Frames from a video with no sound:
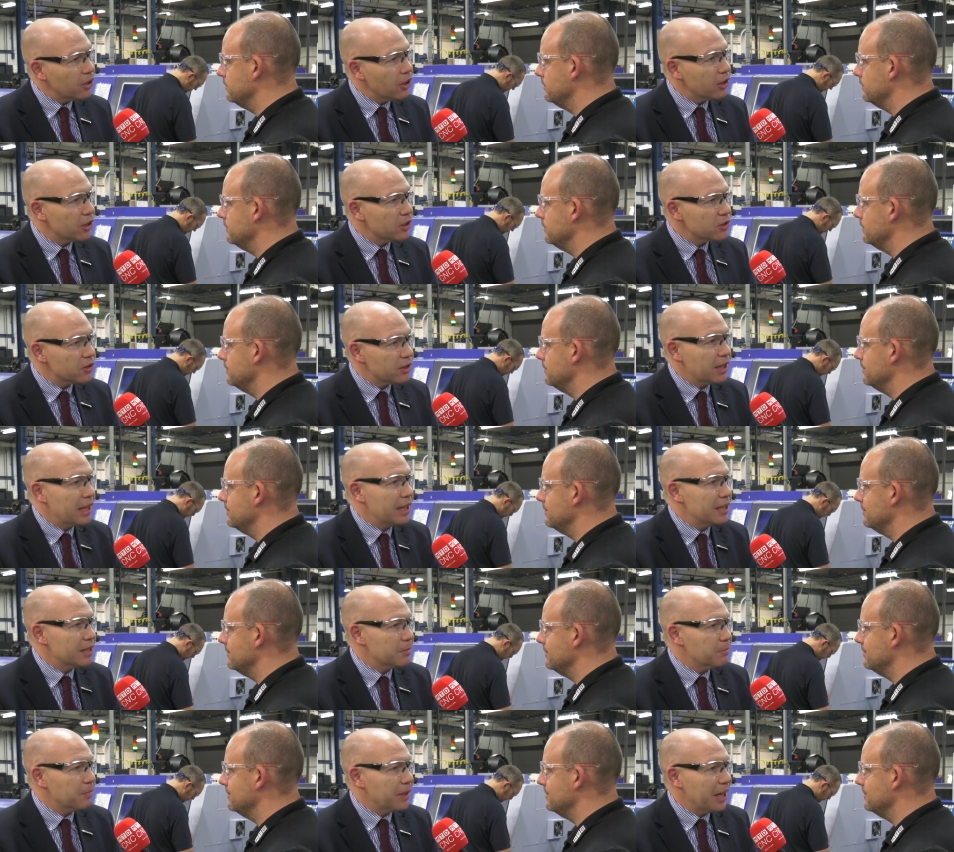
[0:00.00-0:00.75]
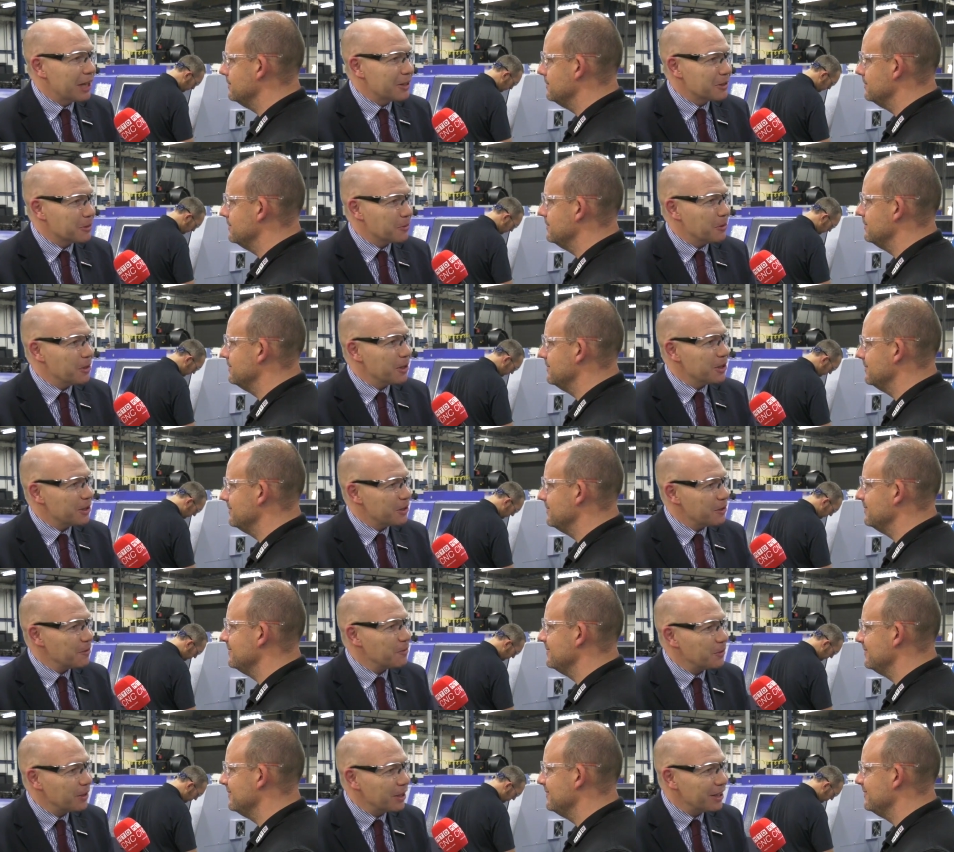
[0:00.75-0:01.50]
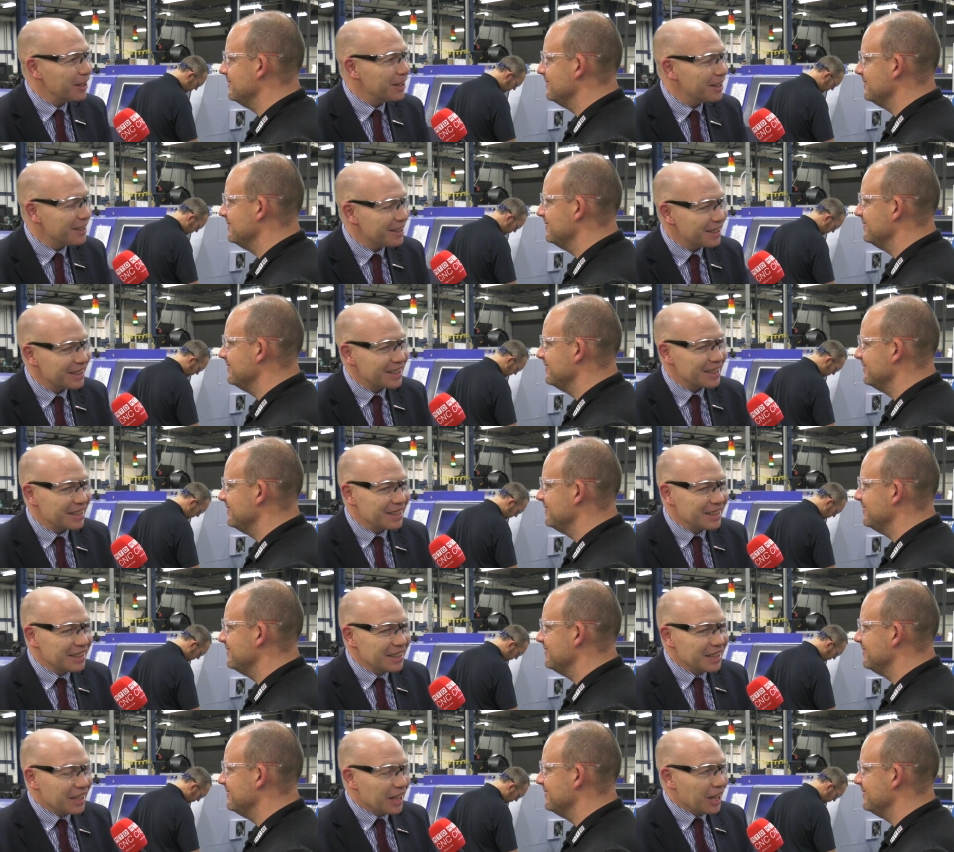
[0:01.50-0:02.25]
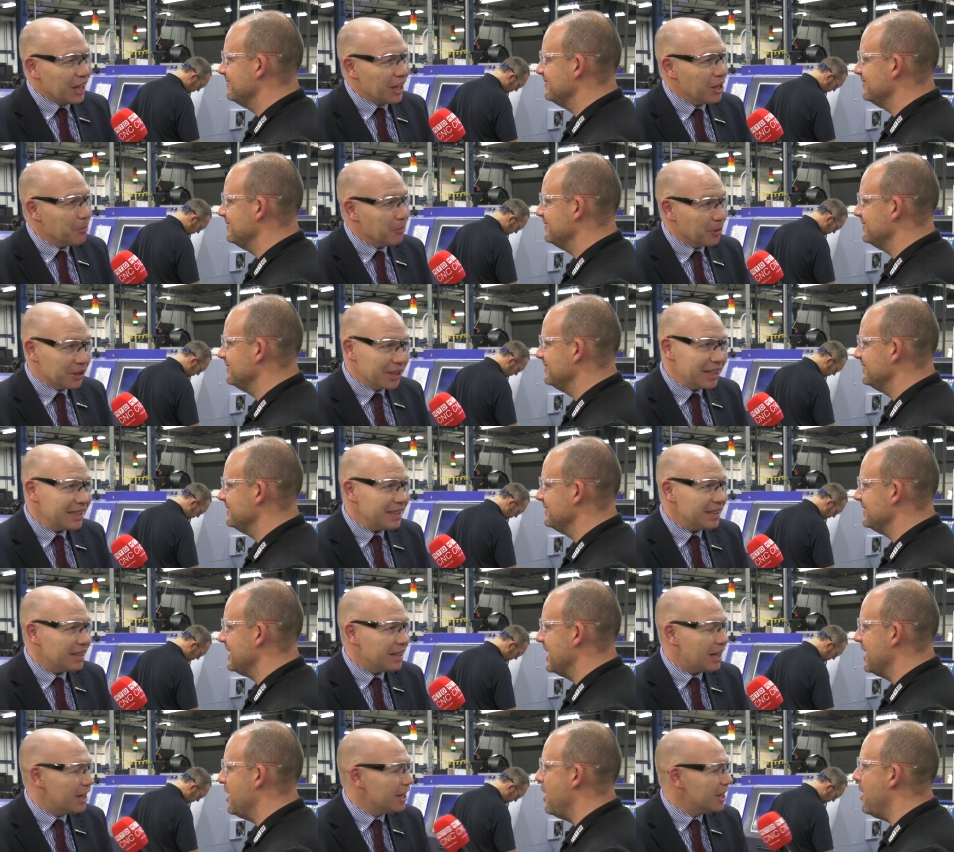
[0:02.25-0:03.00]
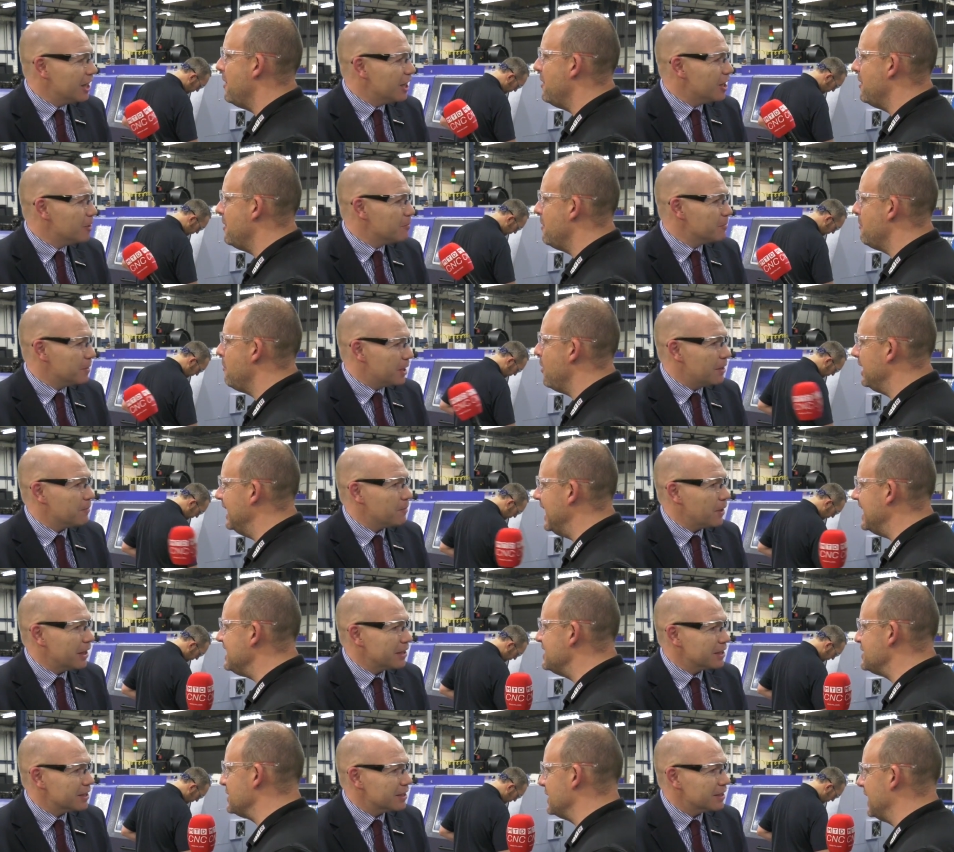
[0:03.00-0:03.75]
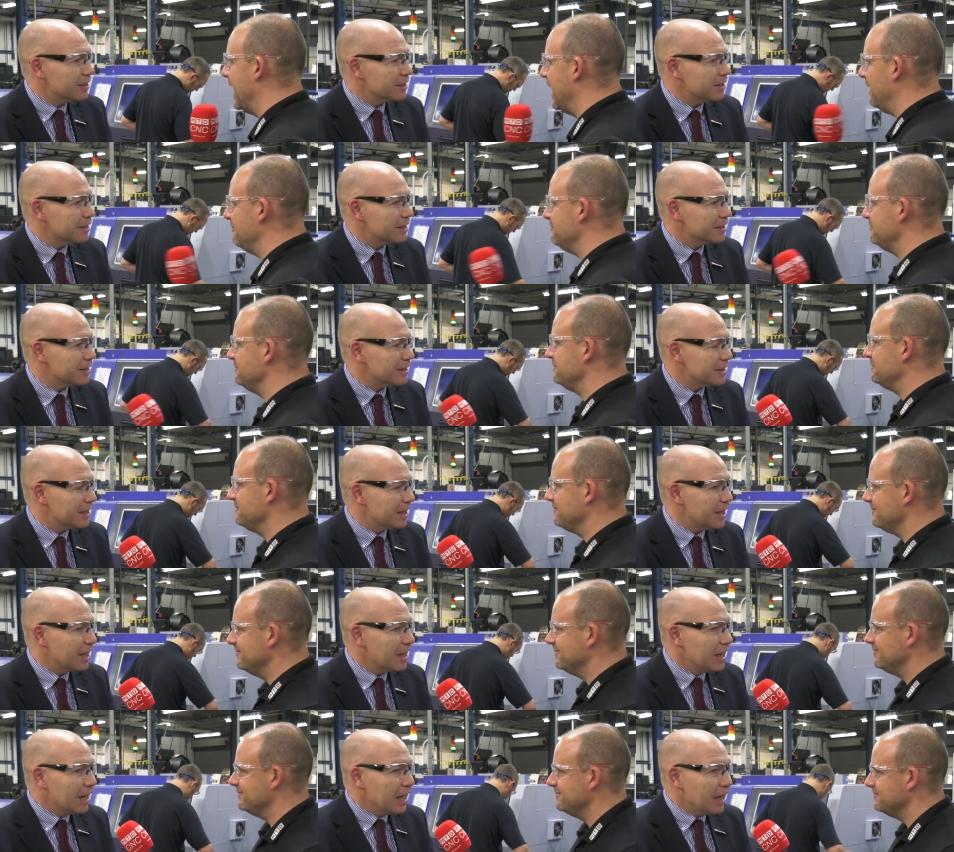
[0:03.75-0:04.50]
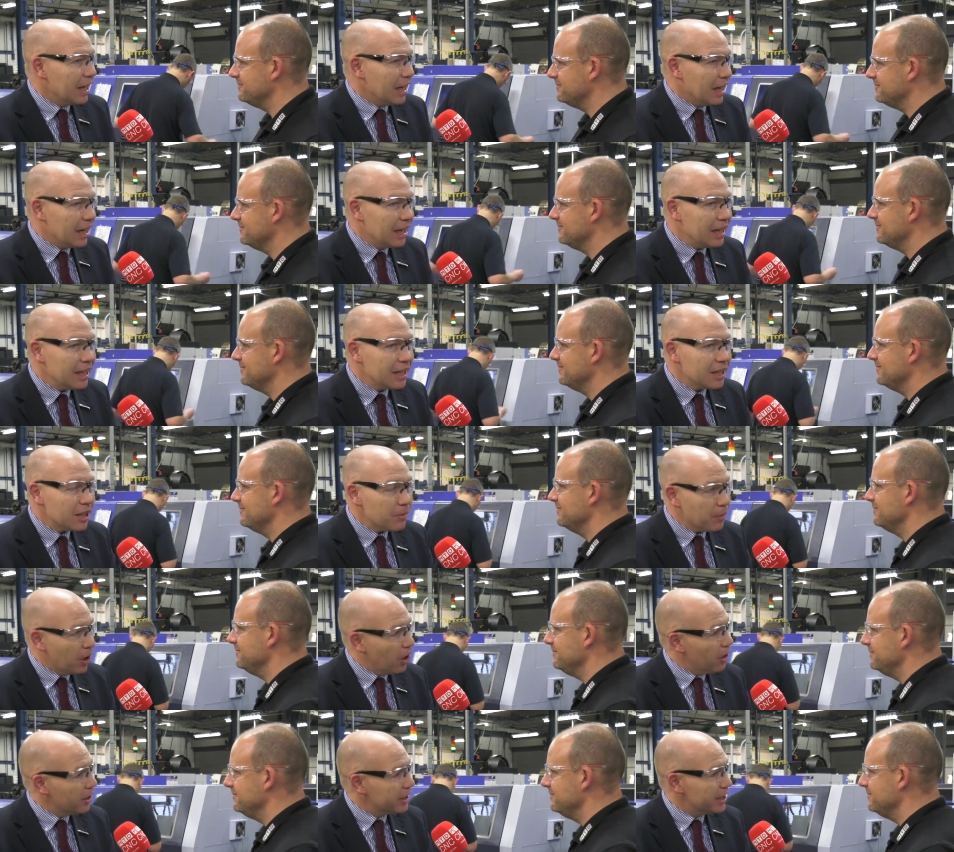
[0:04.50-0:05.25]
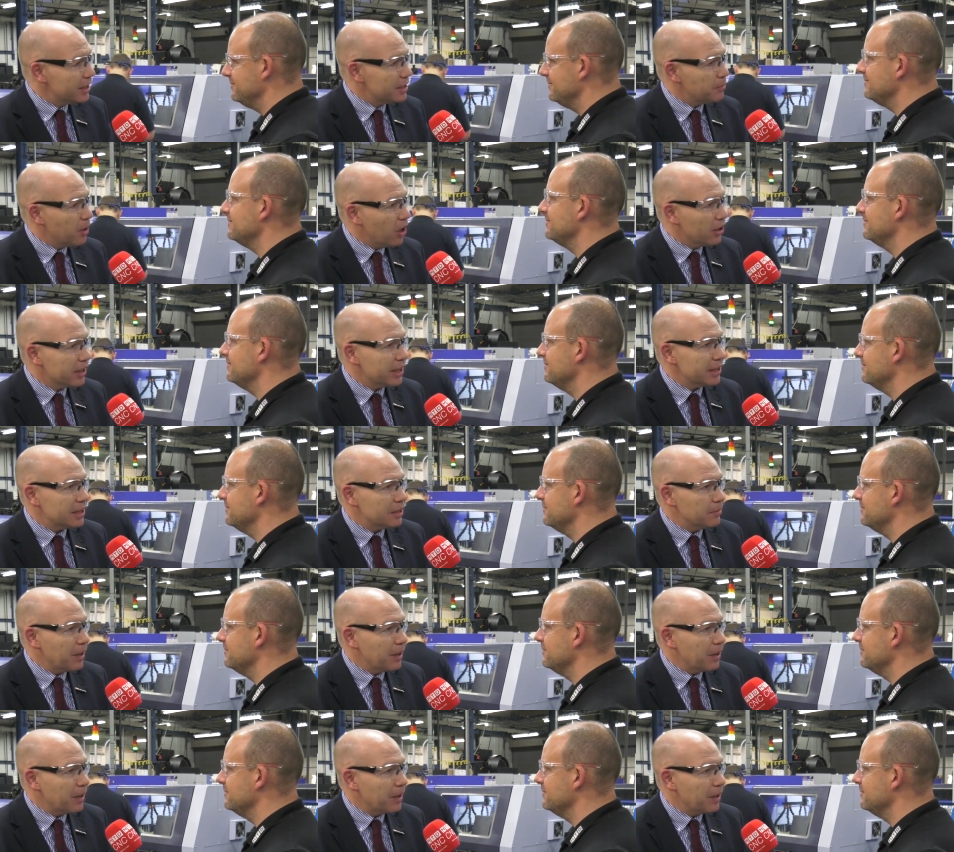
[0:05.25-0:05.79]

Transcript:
Speaker 1: £900,000 worth of uh, uh, money. Um, what led to that? Uh, the market, market